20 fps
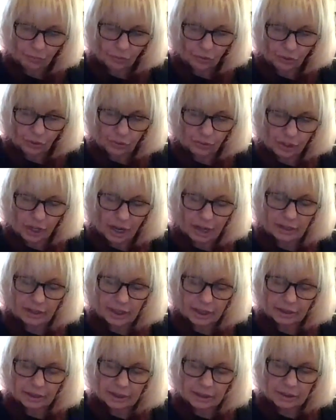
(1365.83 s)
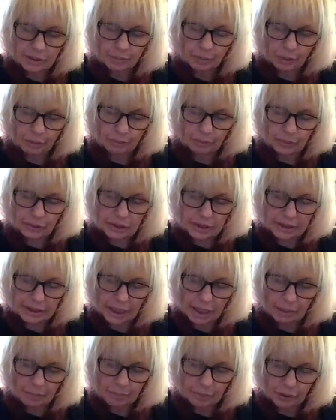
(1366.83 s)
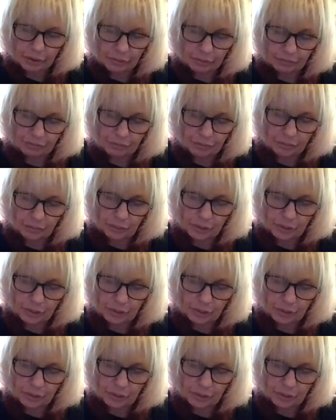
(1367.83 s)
Do not let these people stop you from